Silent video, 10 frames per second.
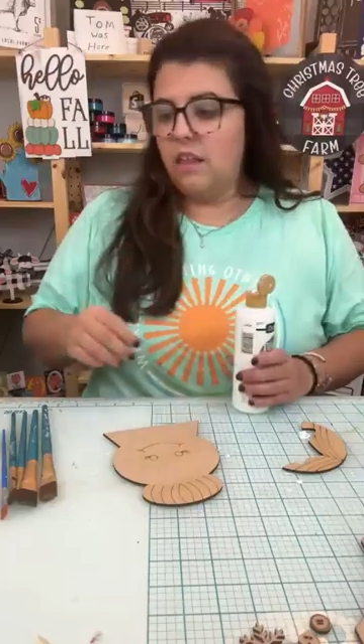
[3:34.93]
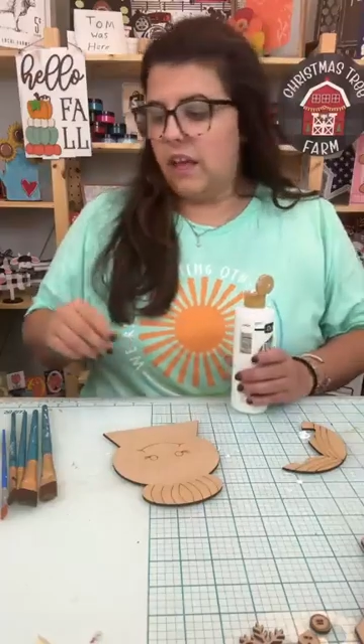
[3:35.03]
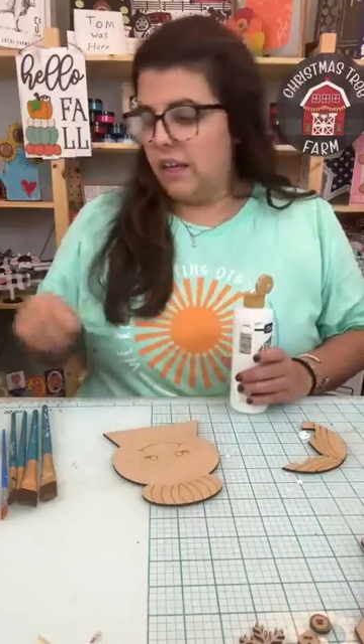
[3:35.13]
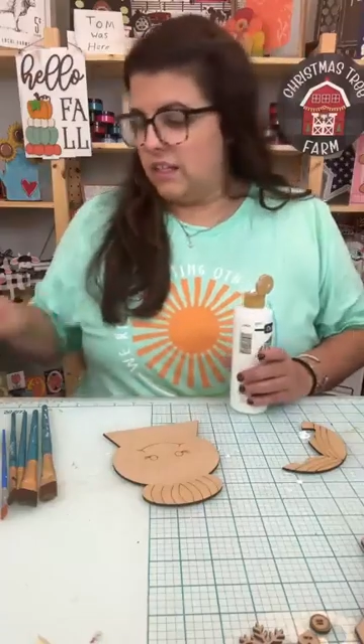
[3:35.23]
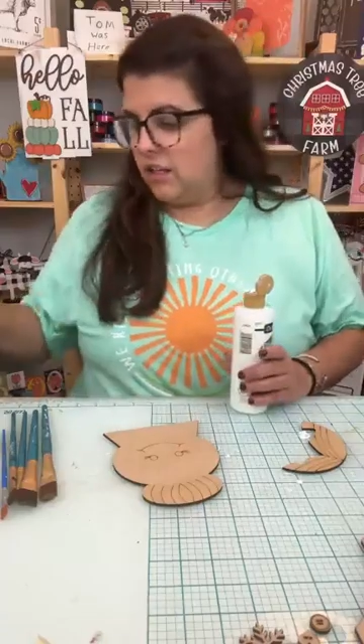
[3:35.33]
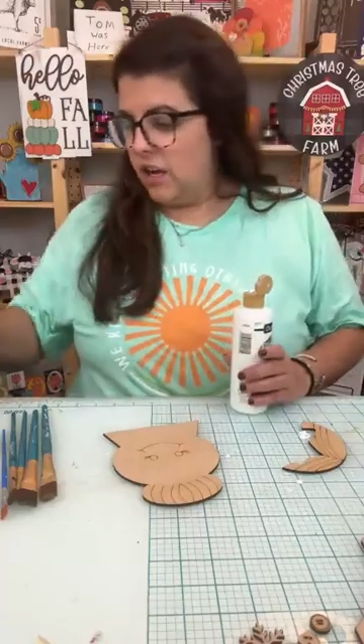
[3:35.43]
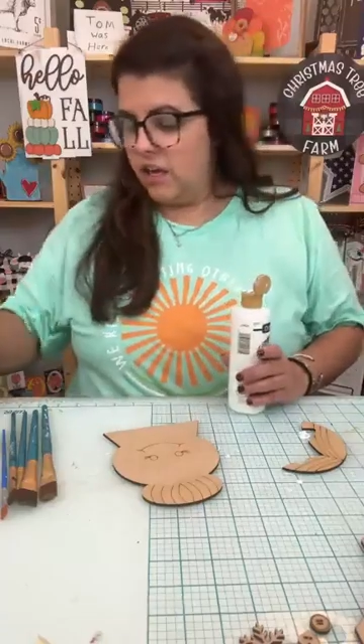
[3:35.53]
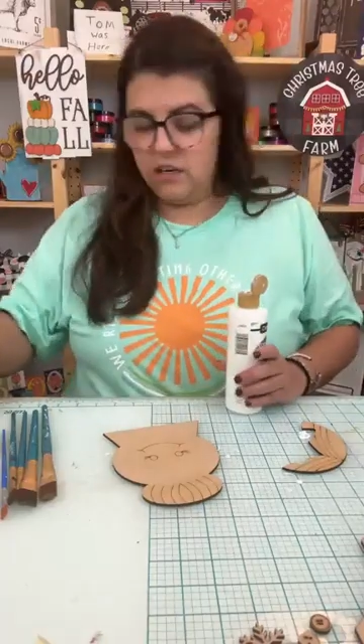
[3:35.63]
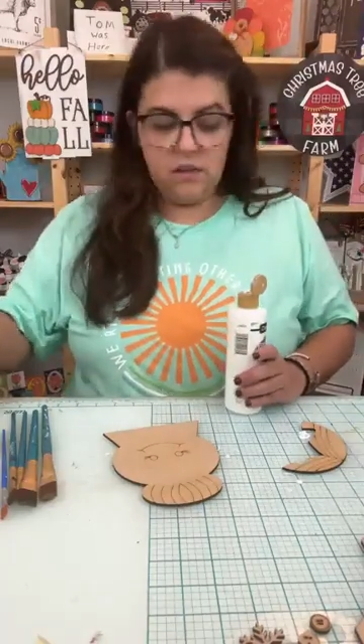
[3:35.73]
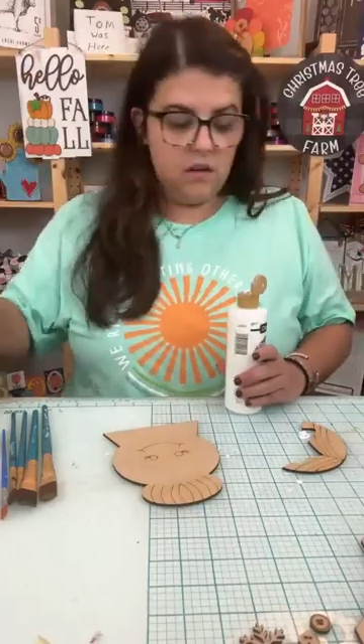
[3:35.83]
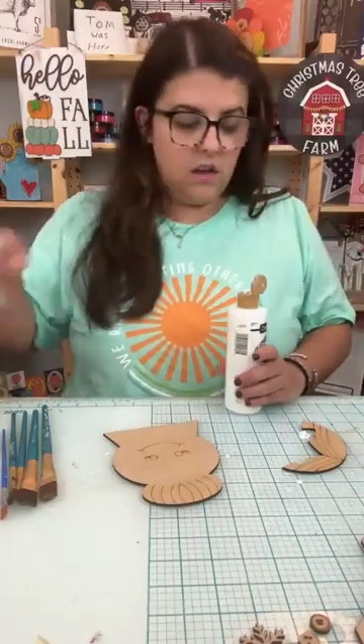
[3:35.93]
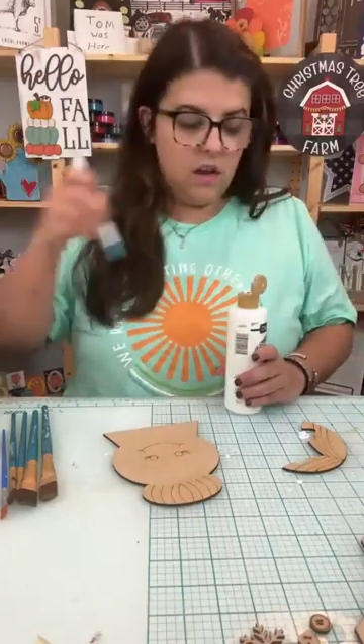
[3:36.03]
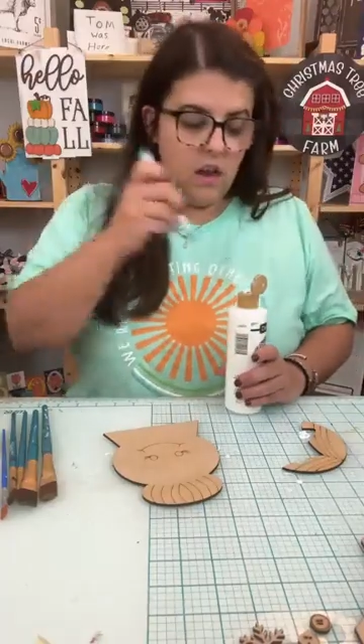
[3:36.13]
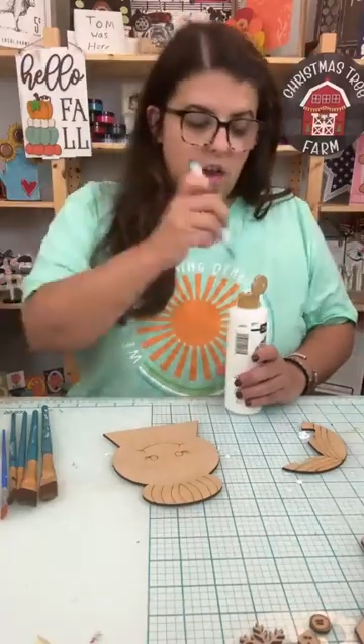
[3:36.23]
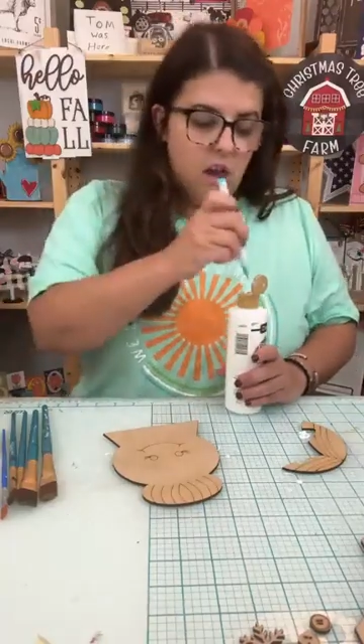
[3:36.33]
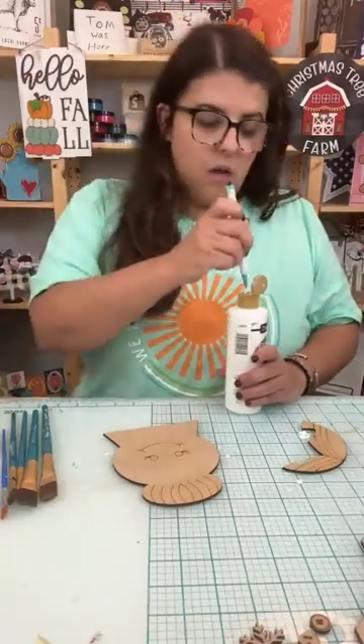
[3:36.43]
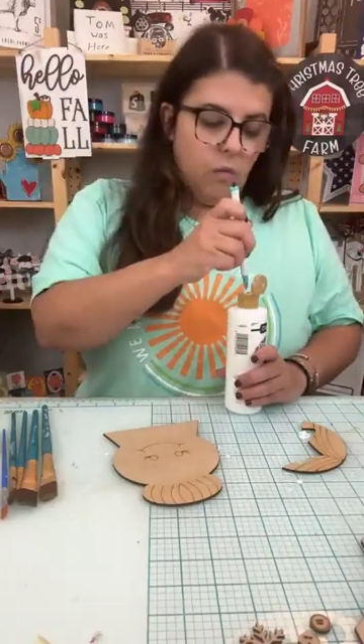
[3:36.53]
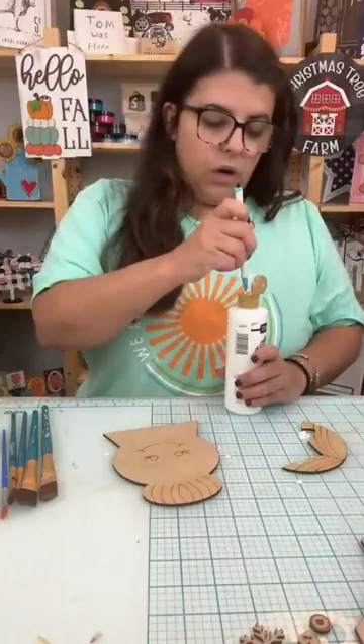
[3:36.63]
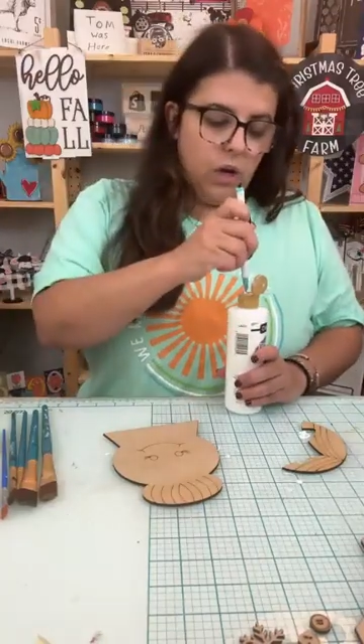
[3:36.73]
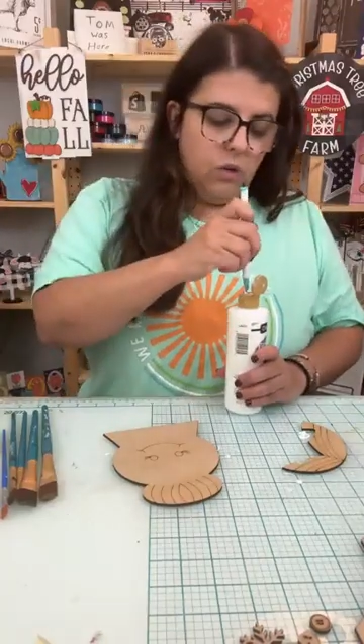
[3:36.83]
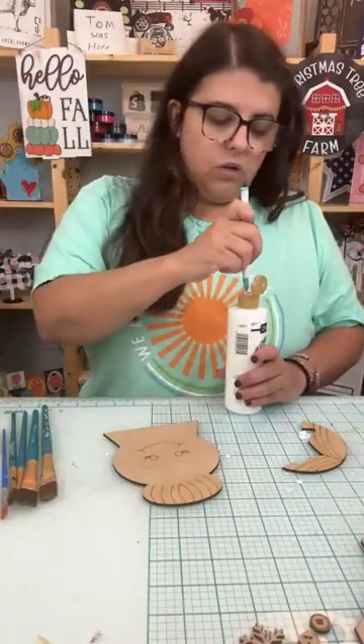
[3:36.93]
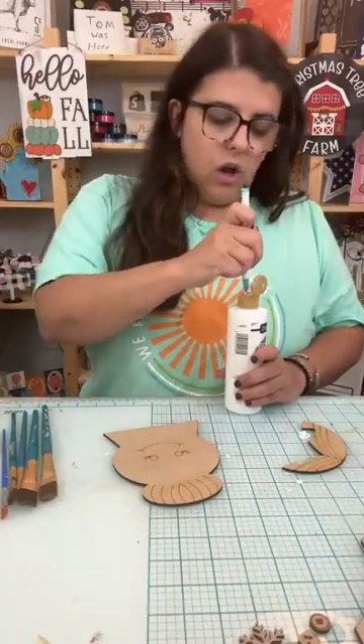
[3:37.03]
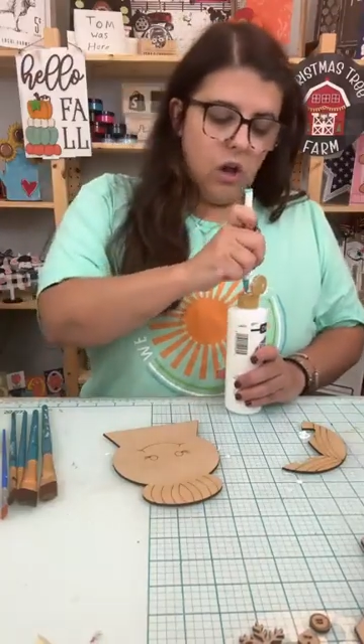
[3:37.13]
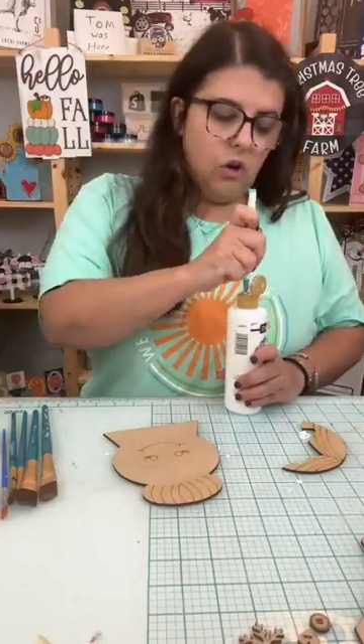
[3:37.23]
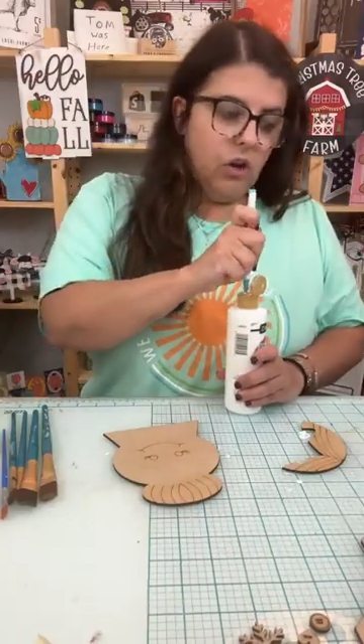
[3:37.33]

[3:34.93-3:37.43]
That is not, we're going to use all